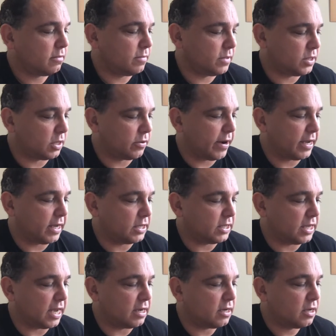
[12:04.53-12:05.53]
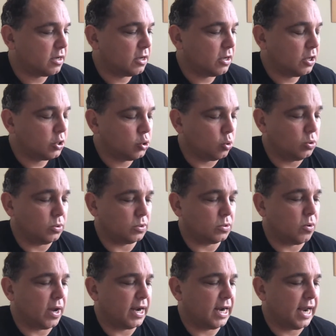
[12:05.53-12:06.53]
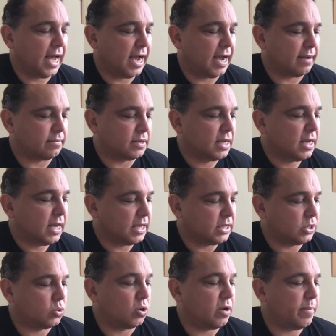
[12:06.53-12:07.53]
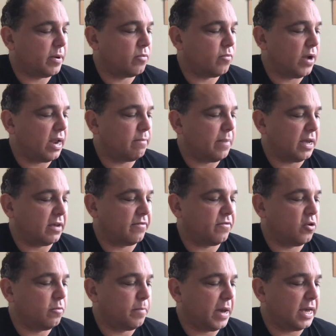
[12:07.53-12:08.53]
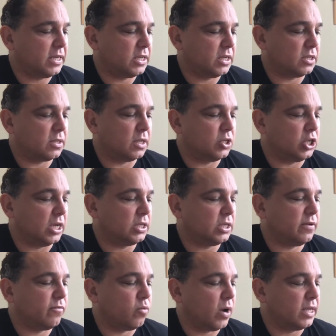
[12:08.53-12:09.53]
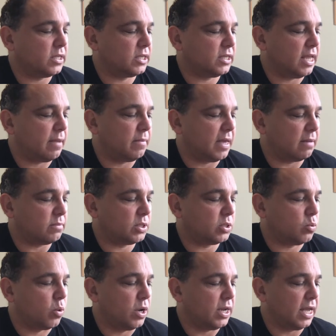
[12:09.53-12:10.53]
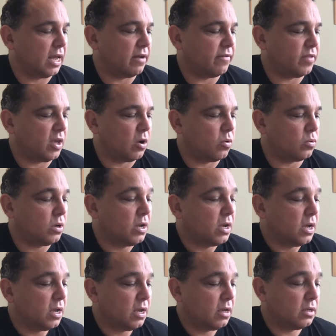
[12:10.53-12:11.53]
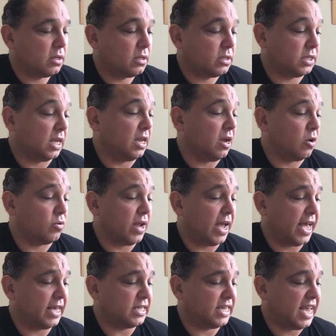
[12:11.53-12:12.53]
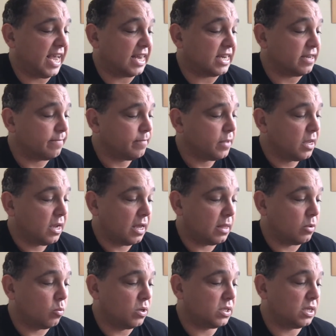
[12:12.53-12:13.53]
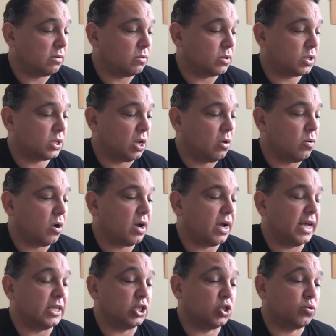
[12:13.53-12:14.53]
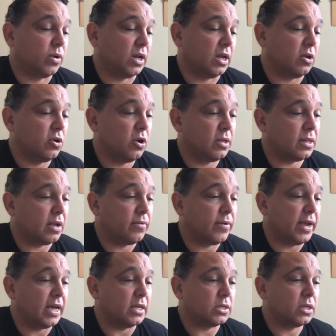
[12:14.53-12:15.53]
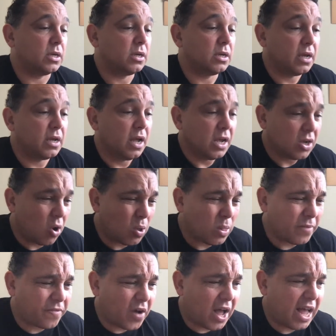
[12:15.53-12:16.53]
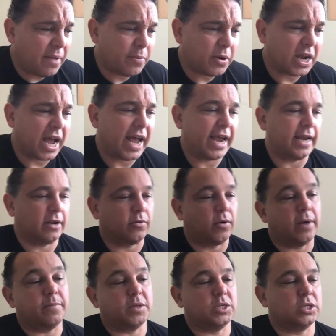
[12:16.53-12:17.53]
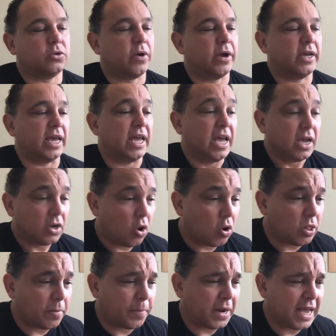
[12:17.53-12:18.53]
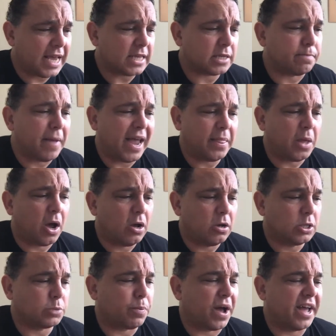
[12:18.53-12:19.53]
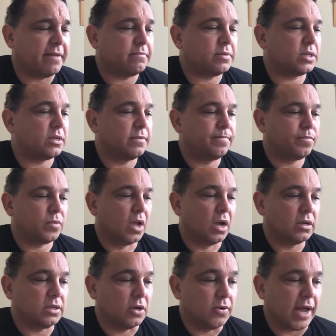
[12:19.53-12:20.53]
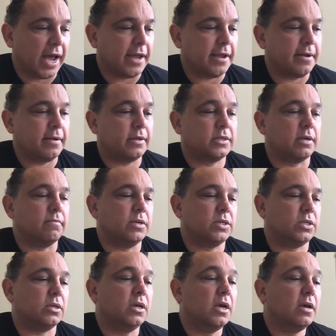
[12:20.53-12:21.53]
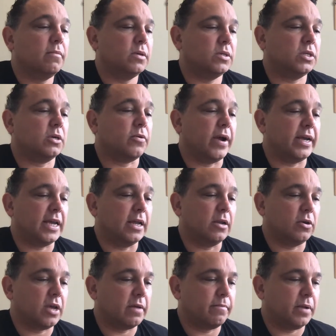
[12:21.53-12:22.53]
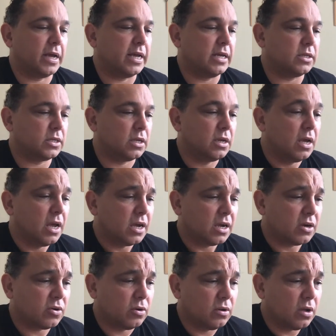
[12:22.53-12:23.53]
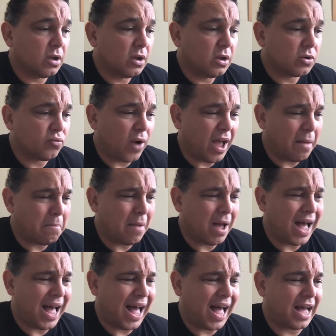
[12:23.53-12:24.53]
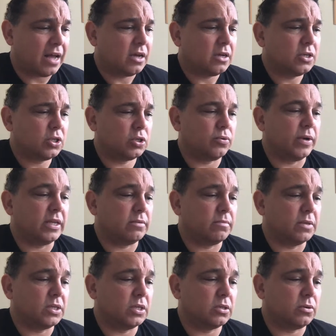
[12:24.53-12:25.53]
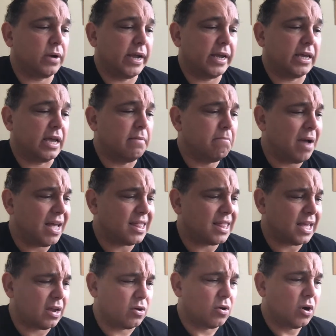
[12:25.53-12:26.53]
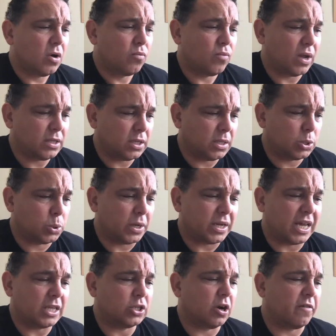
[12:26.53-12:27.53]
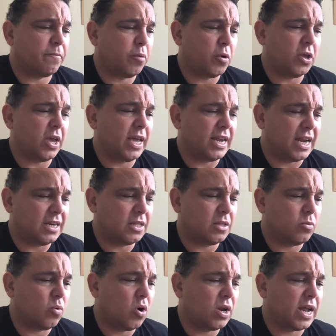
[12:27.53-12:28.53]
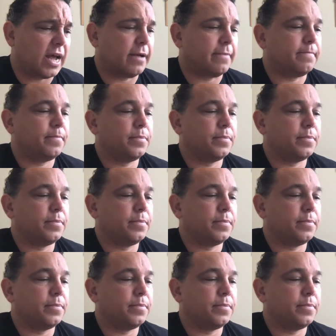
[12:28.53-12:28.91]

Mr. Cranky said. George was quite alarmed. He stood up and ran back a few paces. The jets of white steam kept squirting out of the skinny old hag's head, and the whistling was so high and shrill it hurt their ears. Call the fire brigade, cried Mrs. Cranky. Call the police, man the hose pipes. Too late, said Mr. Cranky, looking pleased. Grandma, shrieked Mrs. Cranky. Mother, run to the drinking trough, put your head under the water.